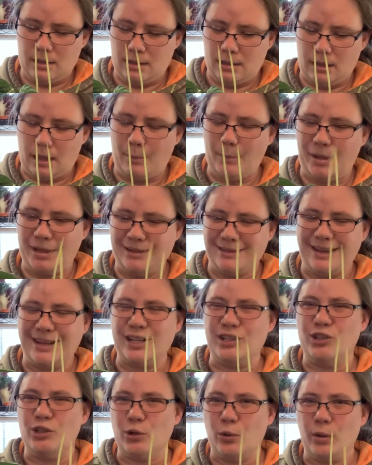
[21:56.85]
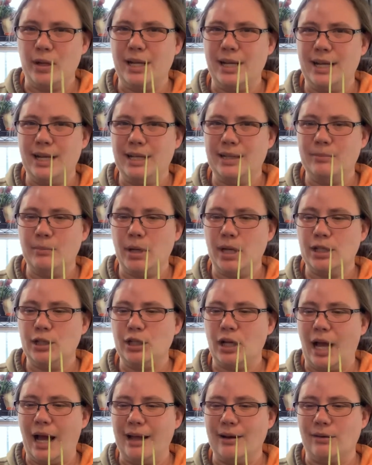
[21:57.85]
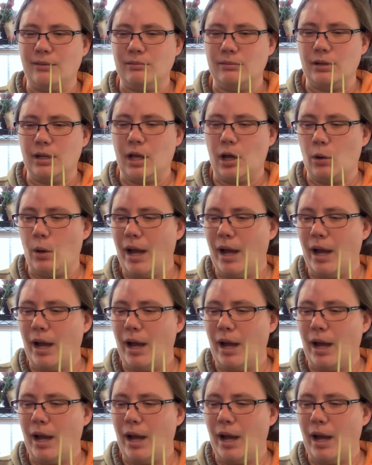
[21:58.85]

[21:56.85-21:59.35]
I might not enjoy it as much. I don't know.